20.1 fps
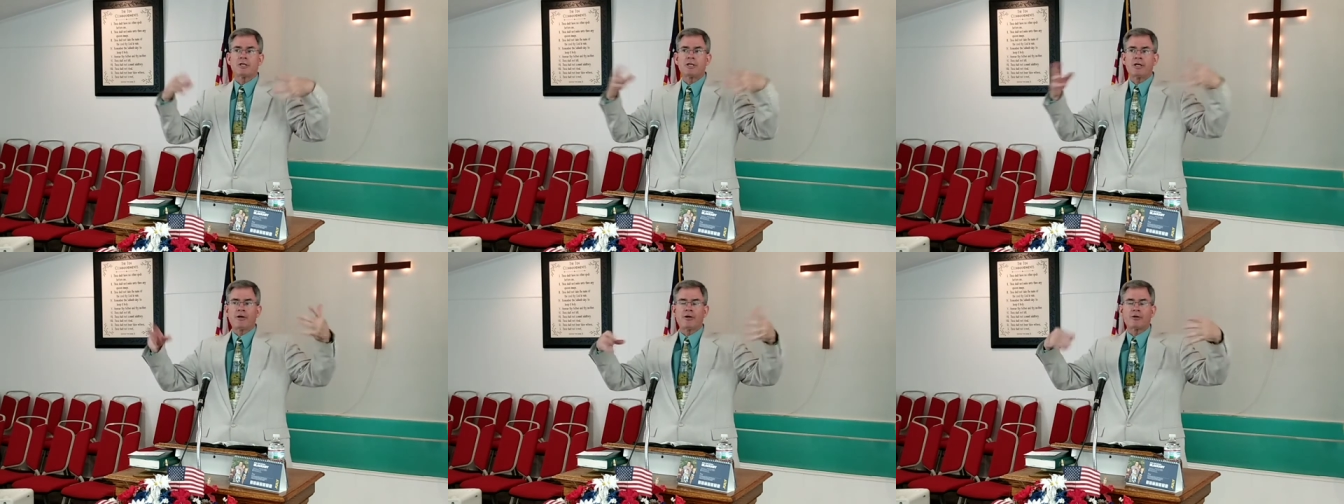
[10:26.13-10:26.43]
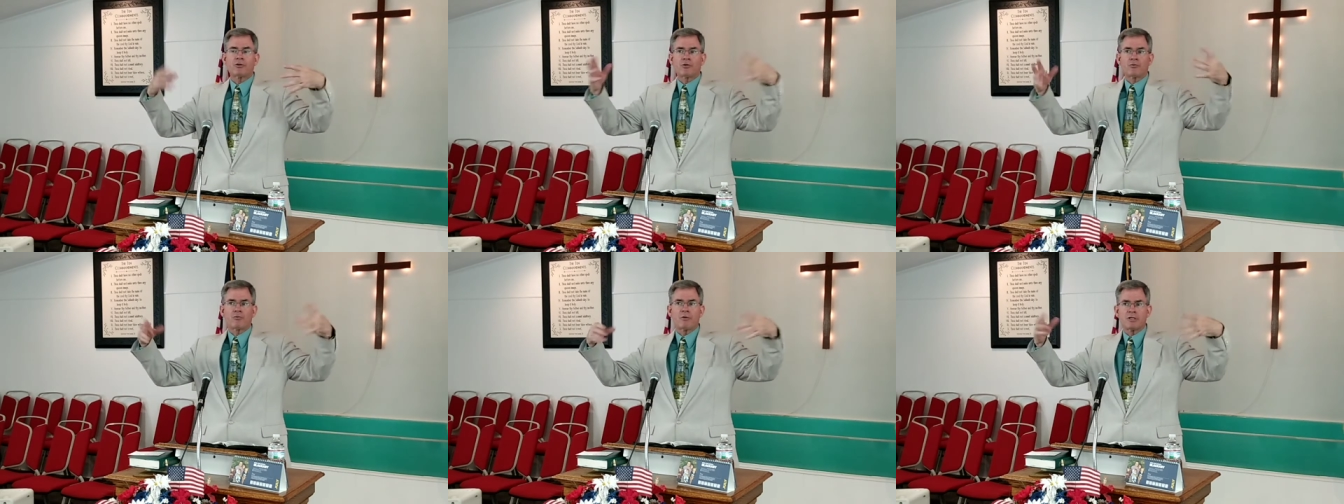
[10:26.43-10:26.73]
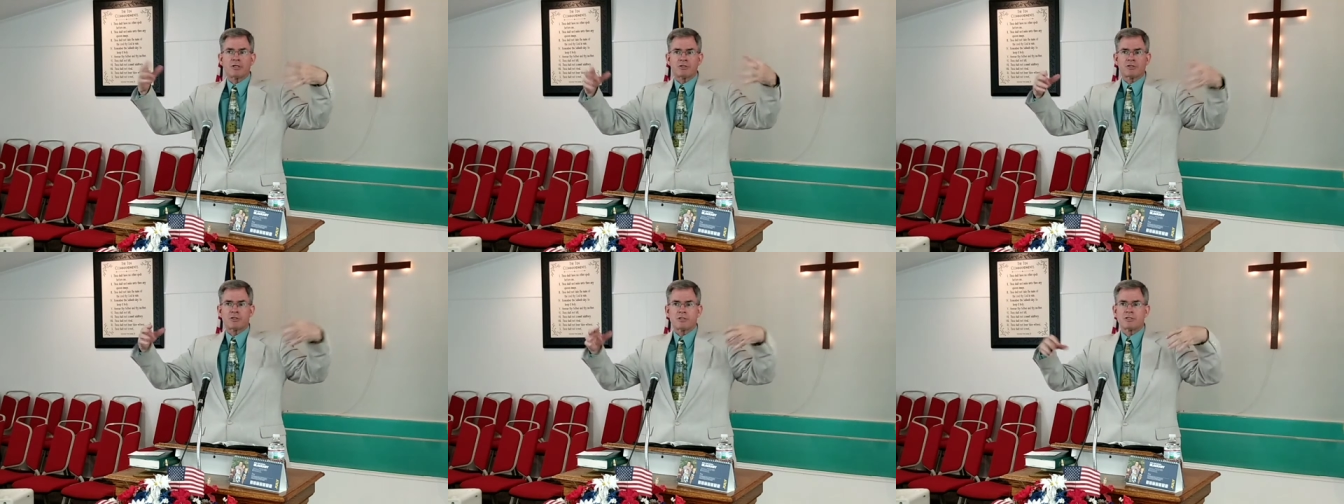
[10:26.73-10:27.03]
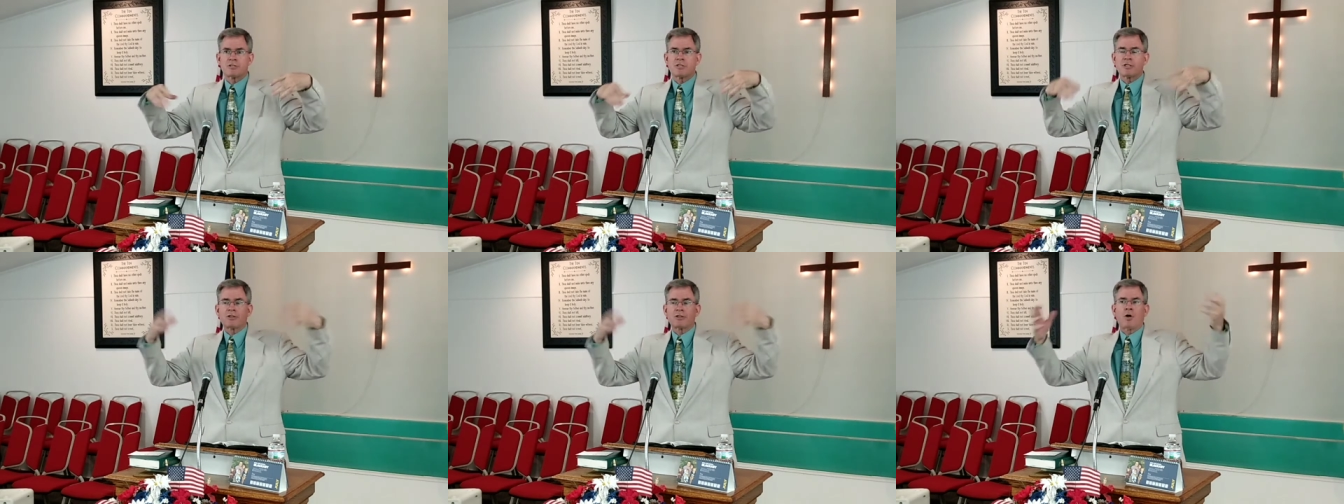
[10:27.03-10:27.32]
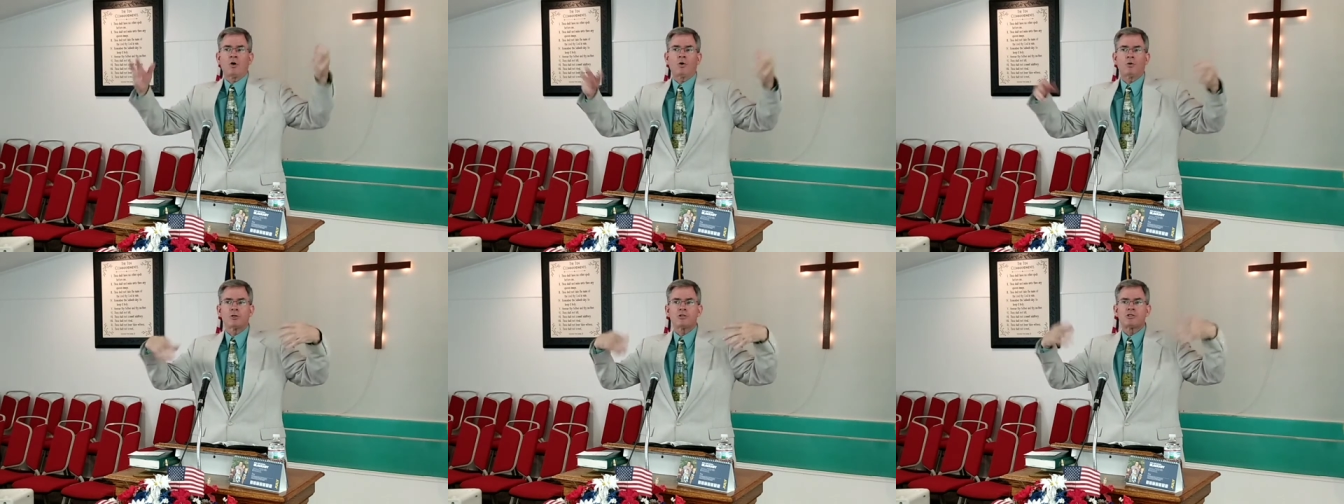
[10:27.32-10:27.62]
characteristics that
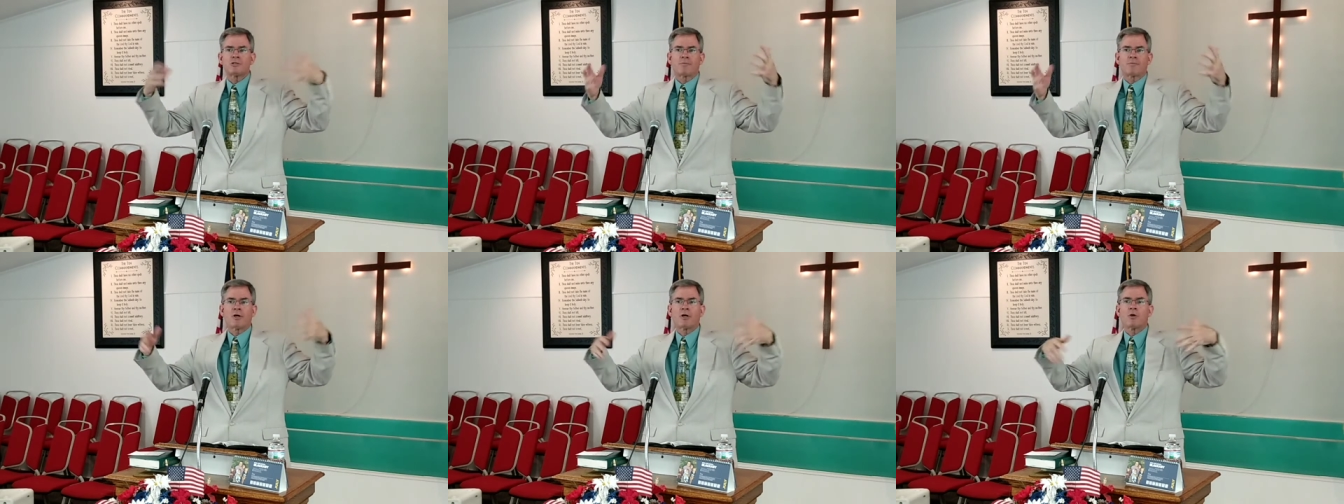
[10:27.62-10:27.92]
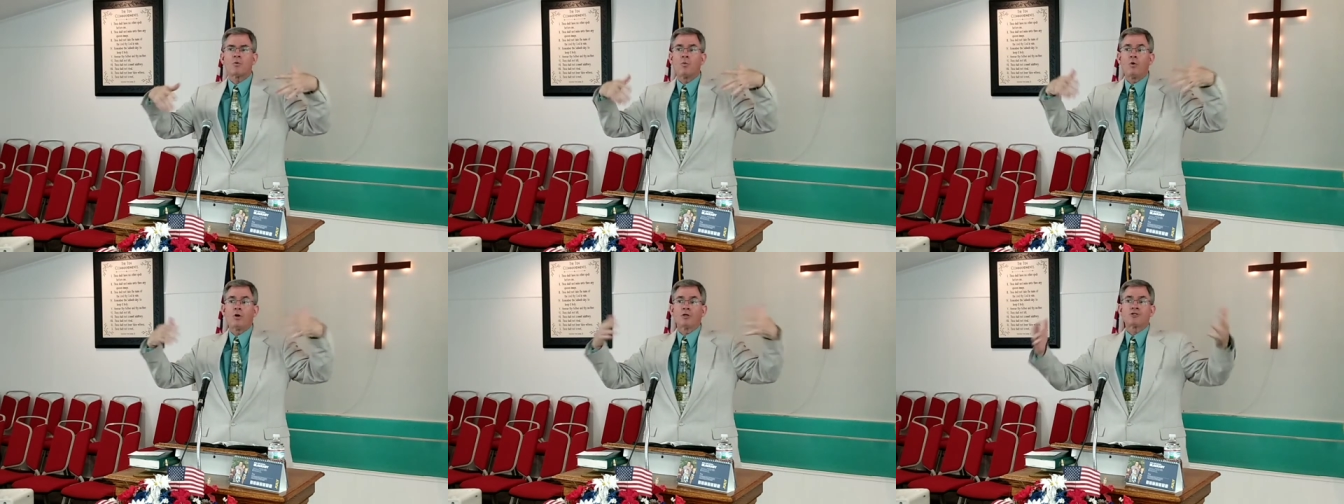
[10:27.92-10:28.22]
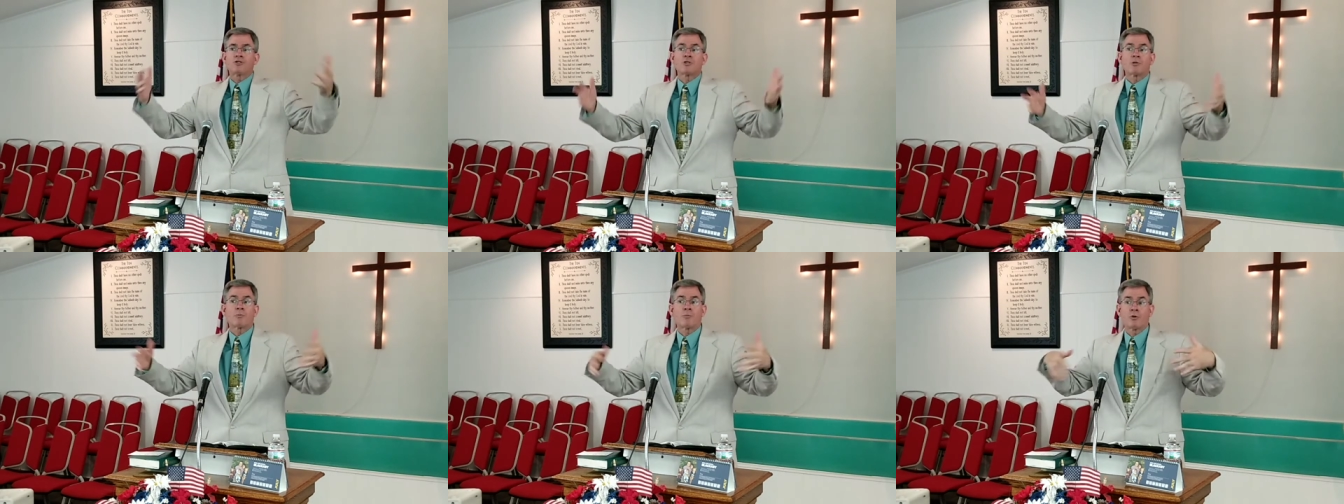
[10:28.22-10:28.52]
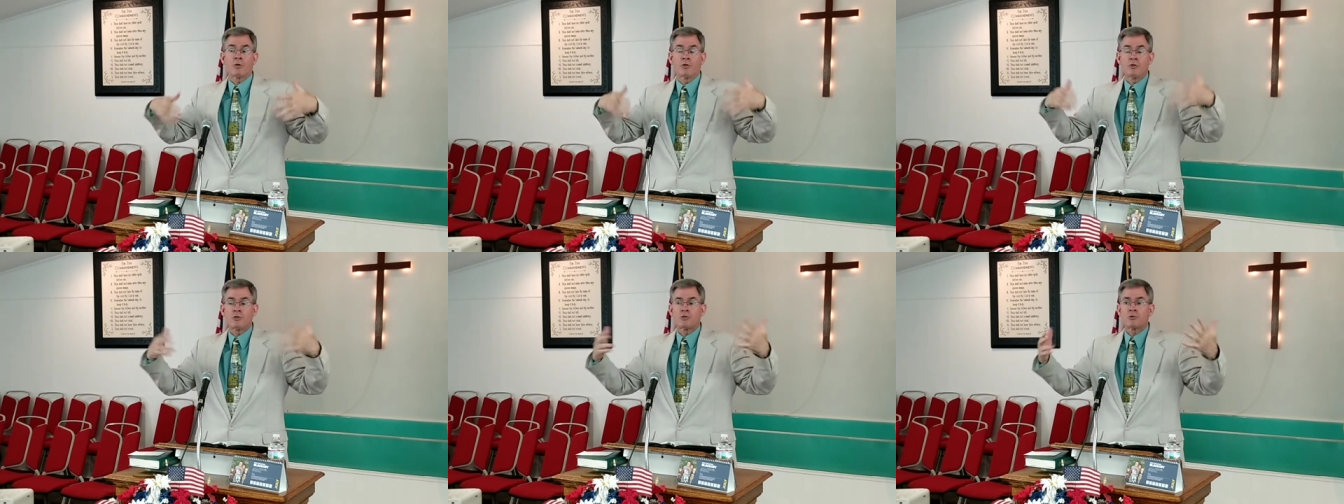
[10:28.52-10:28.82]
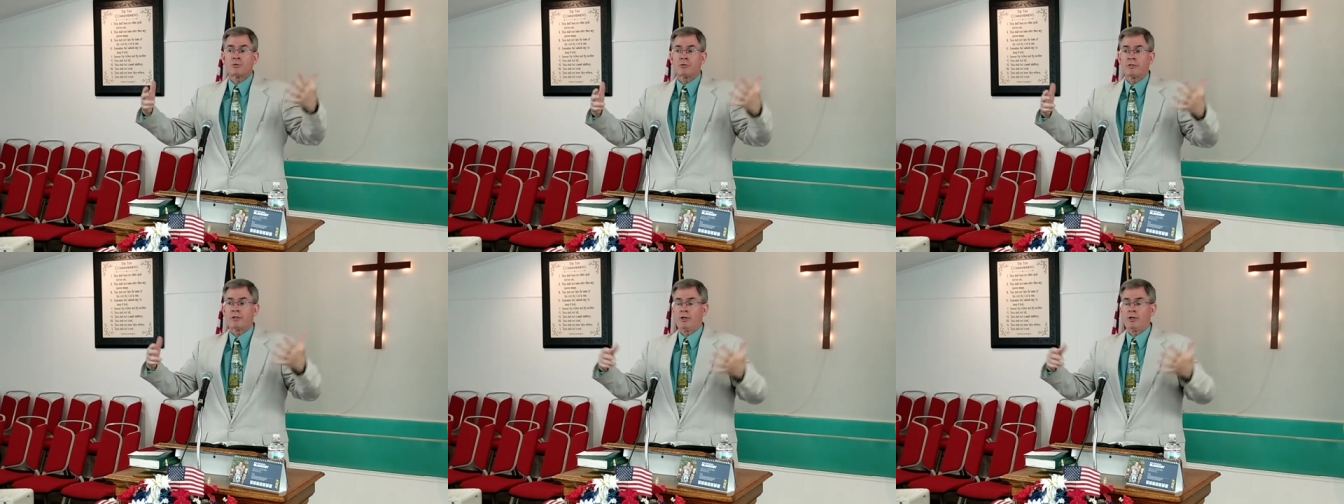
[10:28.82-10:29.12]
the Holy Spirit wants to
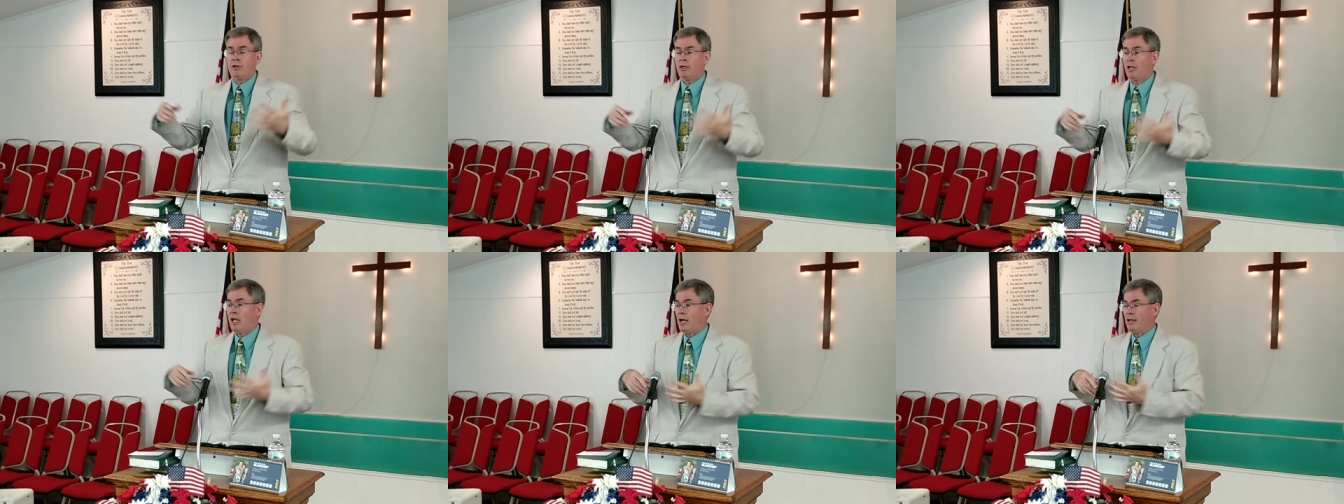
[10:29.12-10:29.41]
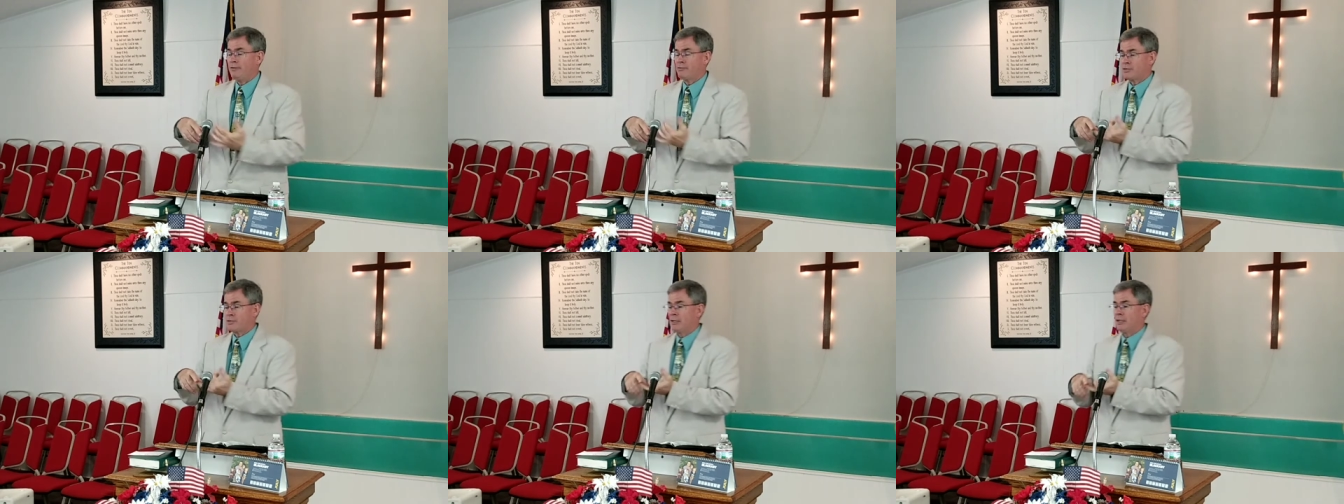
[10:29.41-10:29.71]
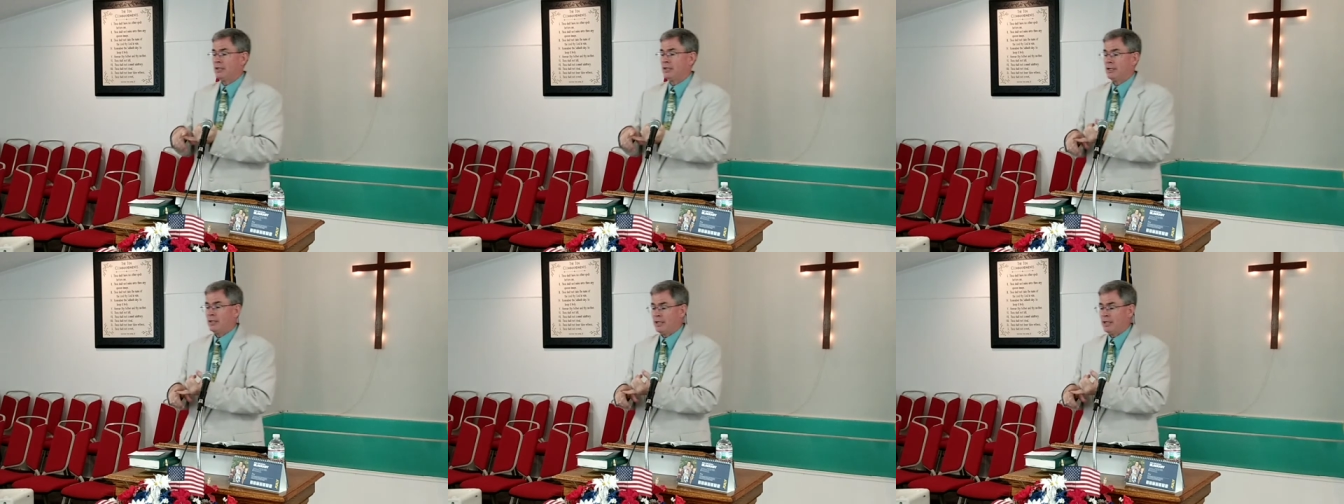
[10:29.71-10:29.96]
produce within our lives.